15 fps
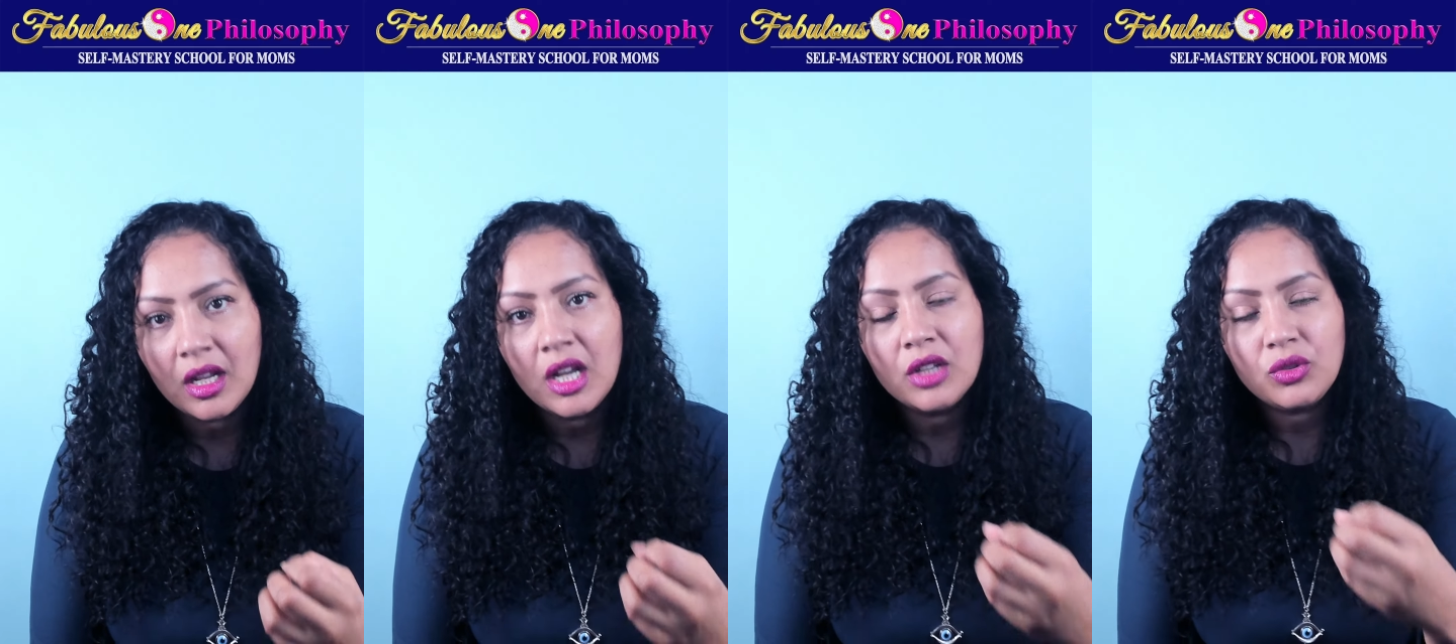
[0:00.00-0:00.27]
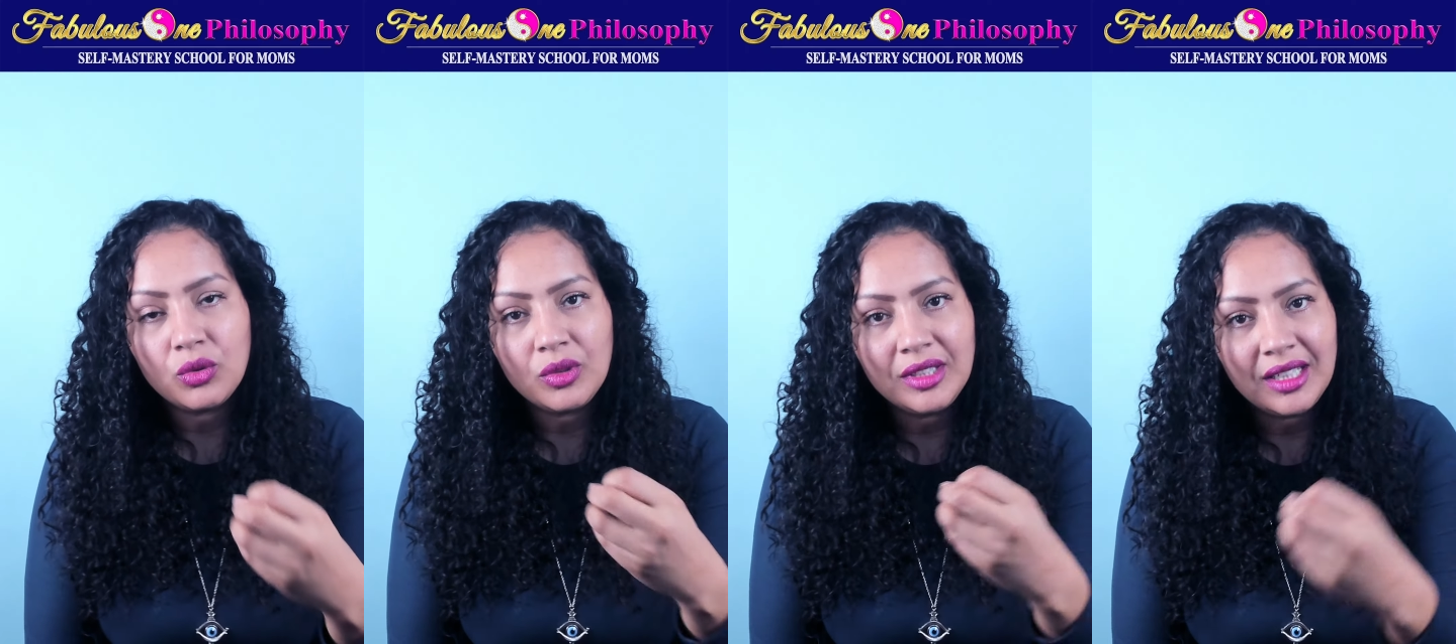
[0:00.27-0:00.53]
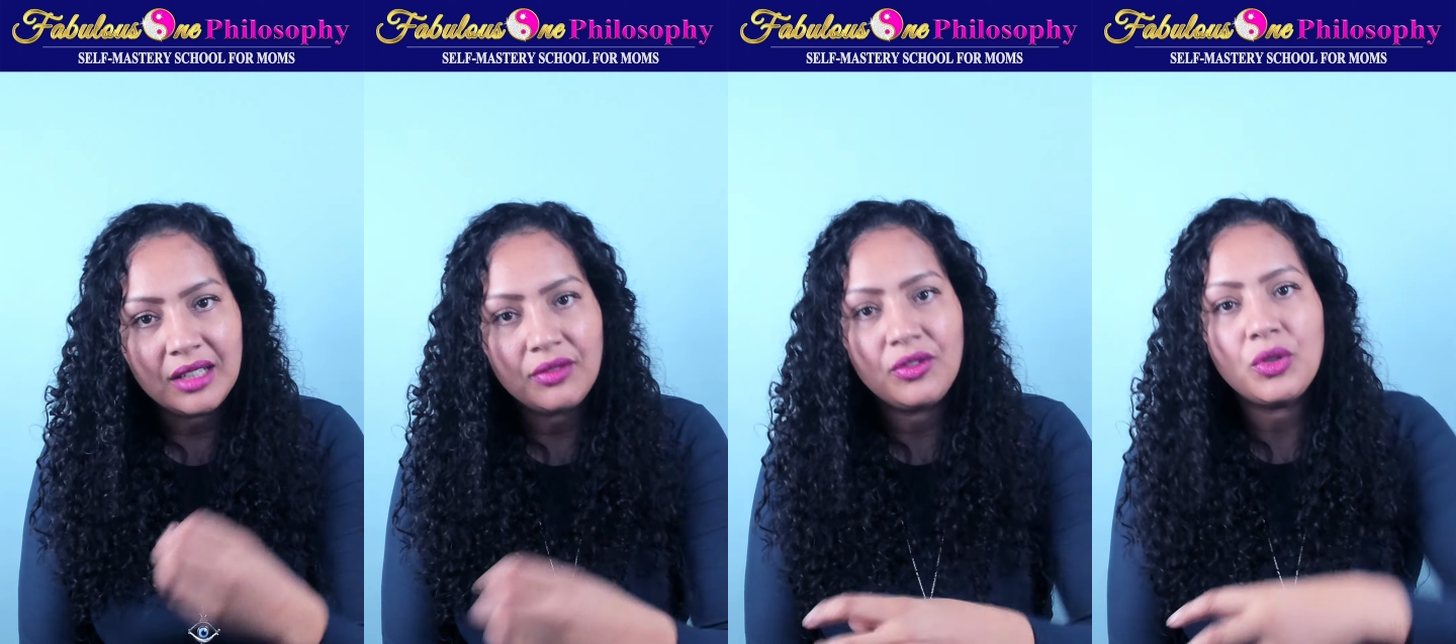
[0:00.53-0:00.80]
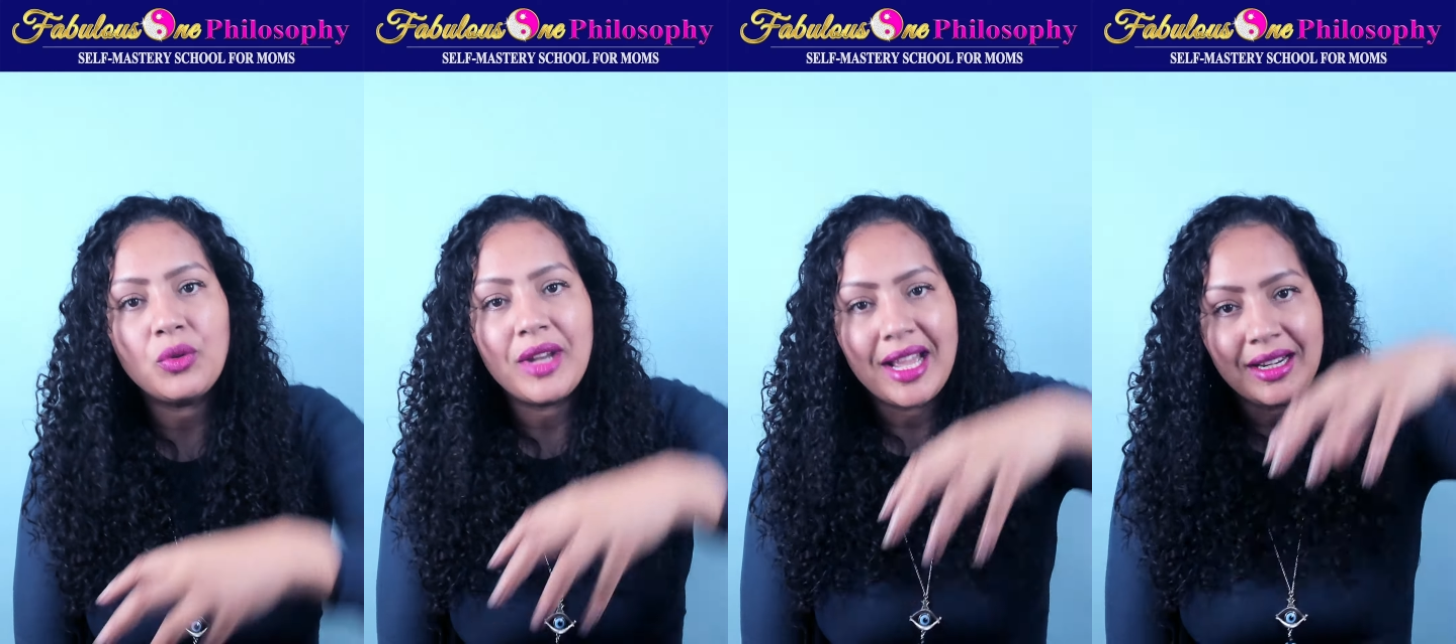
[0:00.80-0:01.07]
to give you
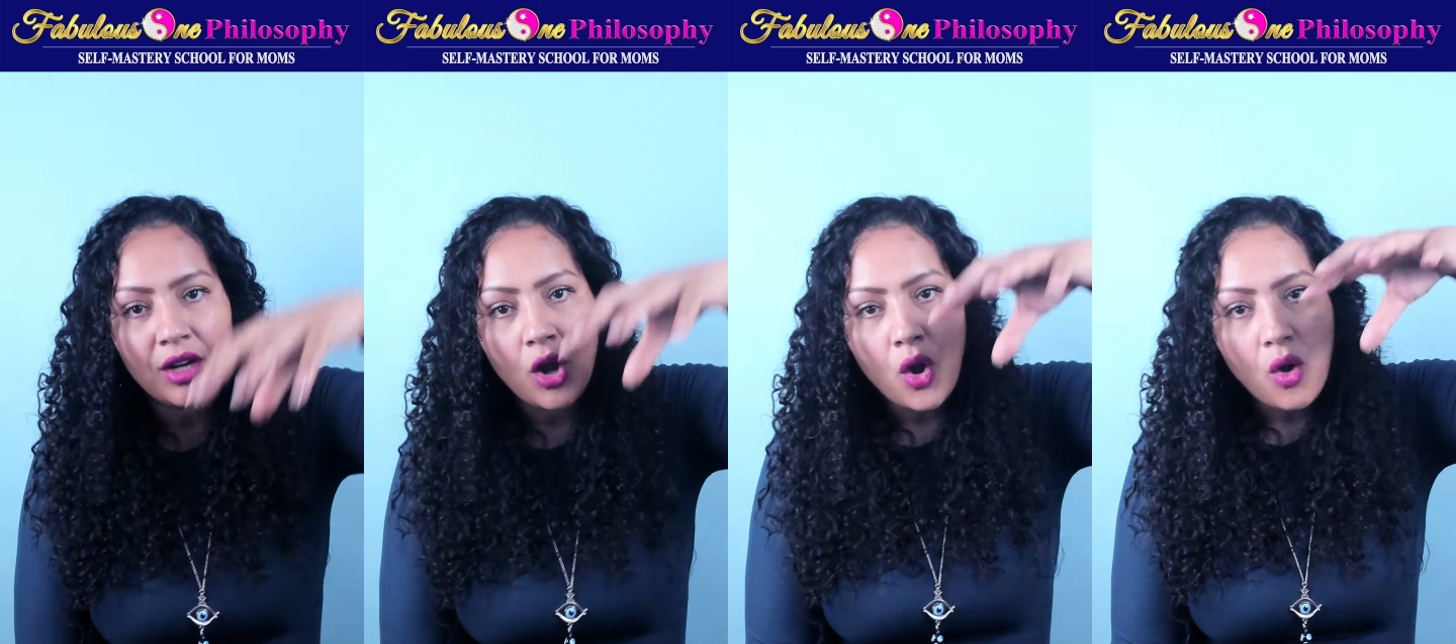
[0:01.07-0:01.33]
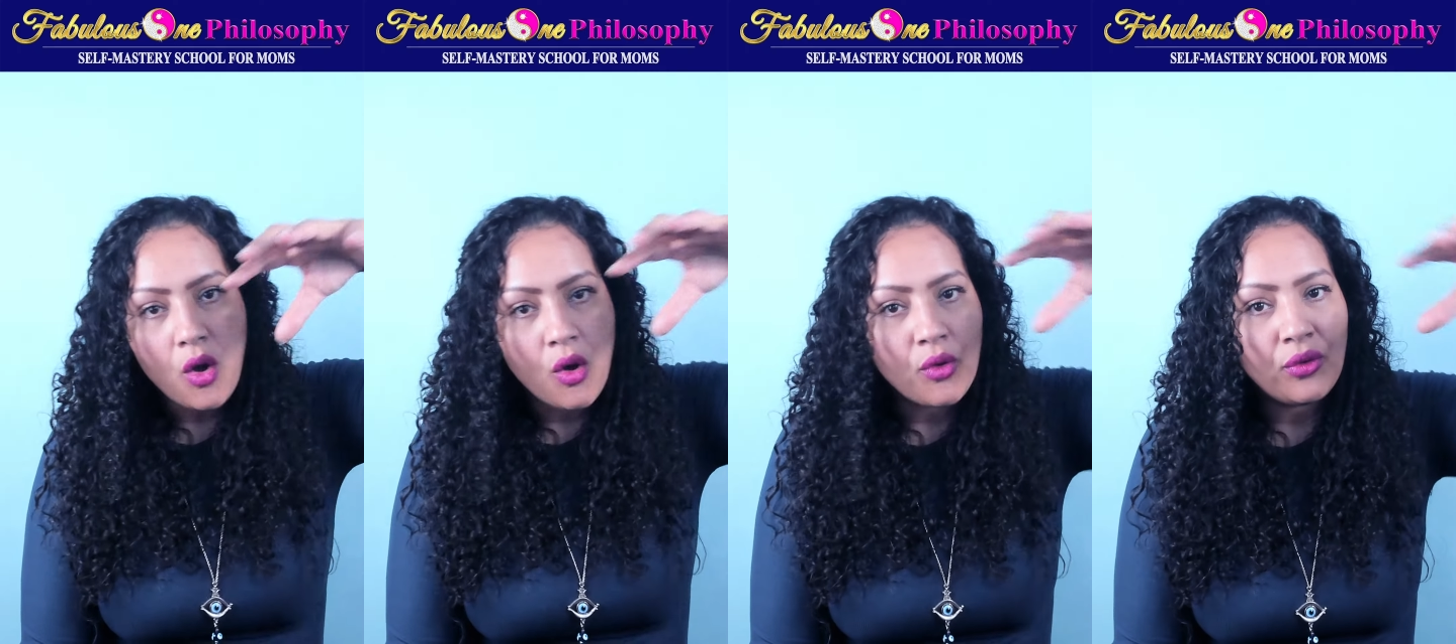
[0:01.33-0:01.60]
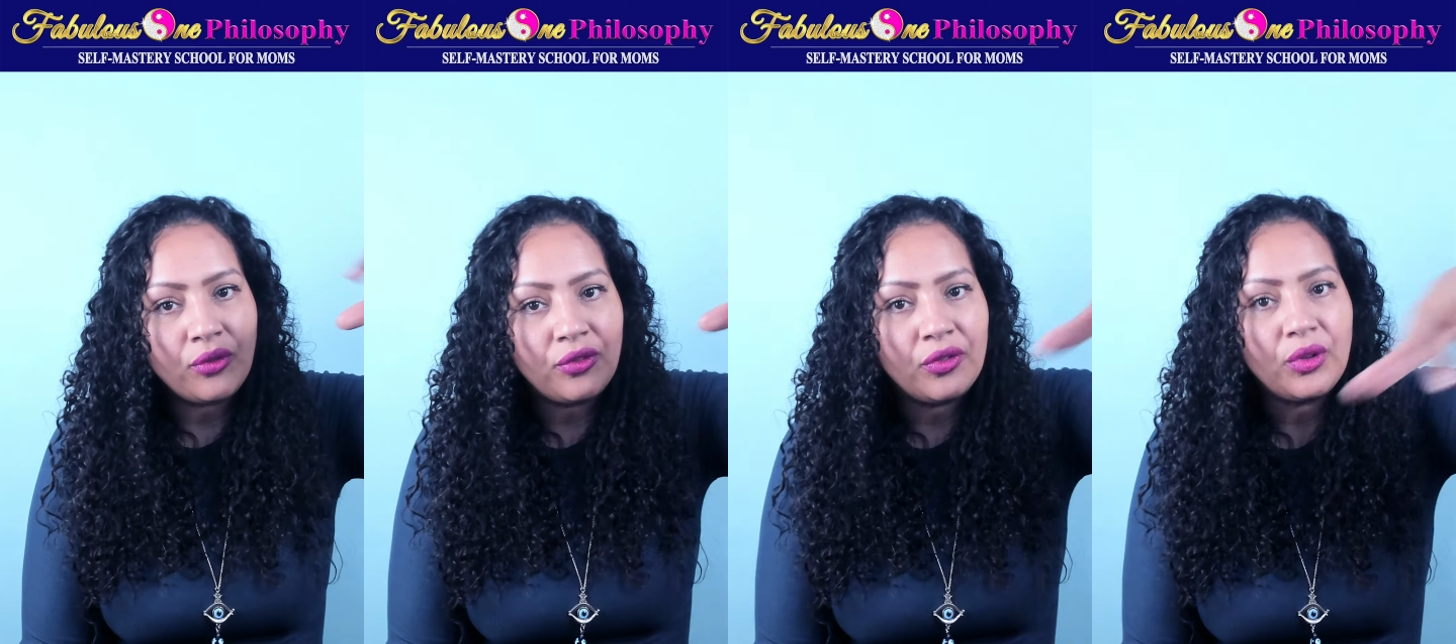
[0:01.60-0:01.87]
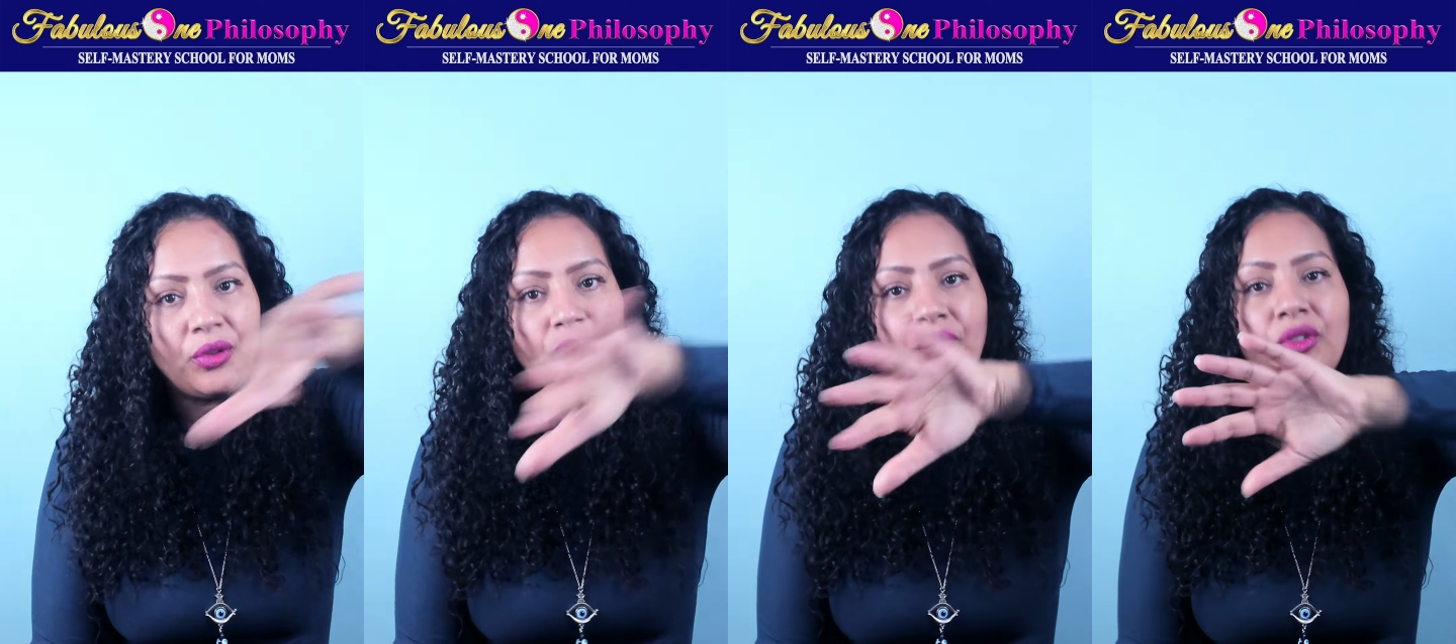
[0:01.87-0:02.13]
that
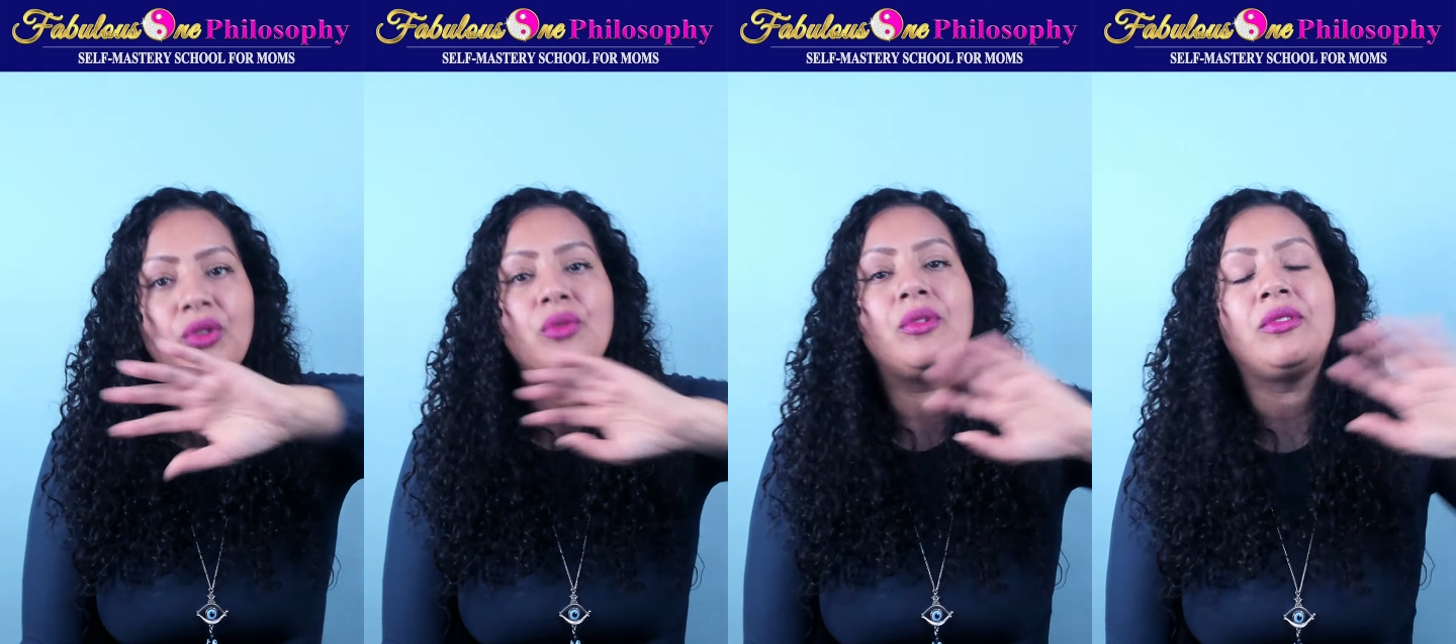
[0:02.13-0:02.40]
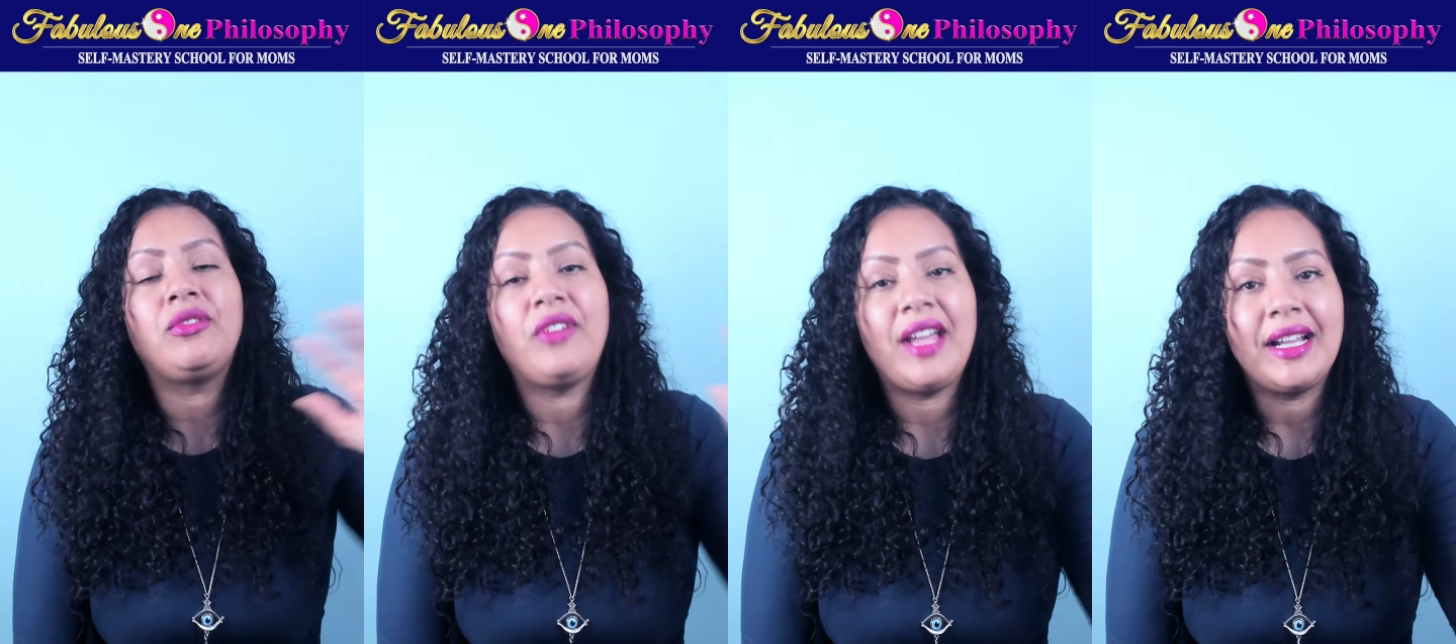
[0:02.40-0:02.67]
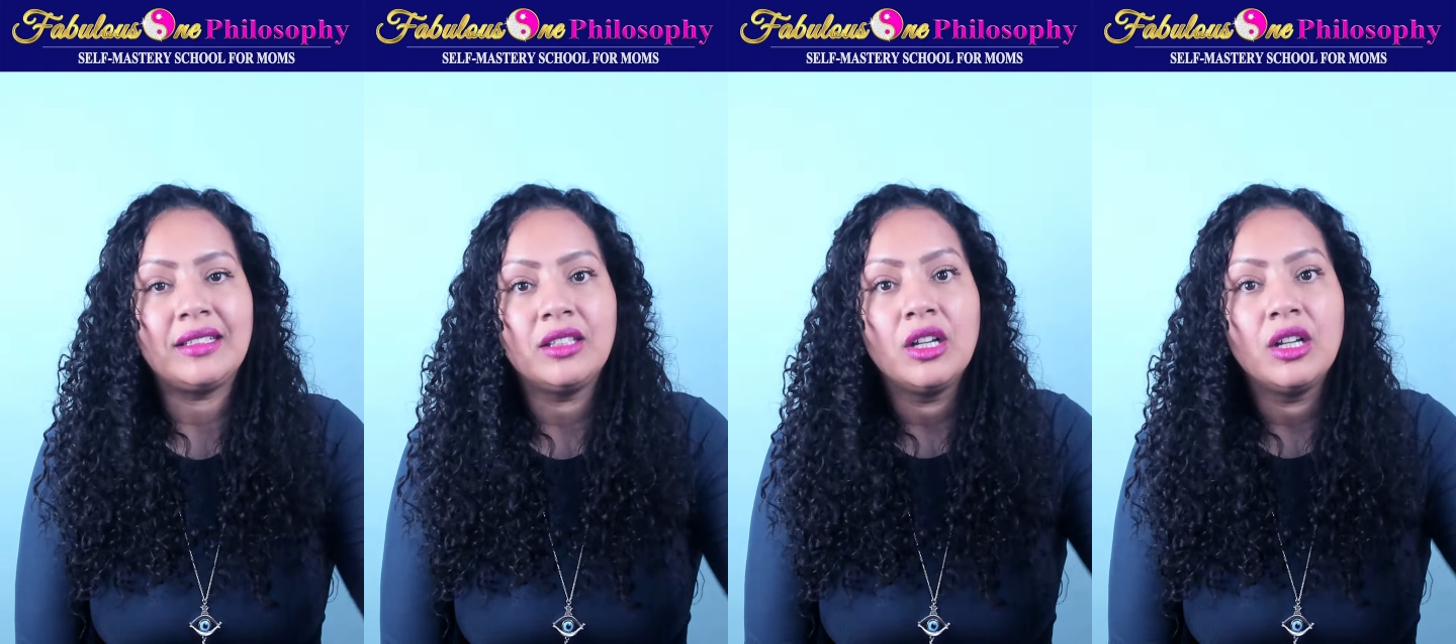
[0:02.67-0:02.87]
overview effect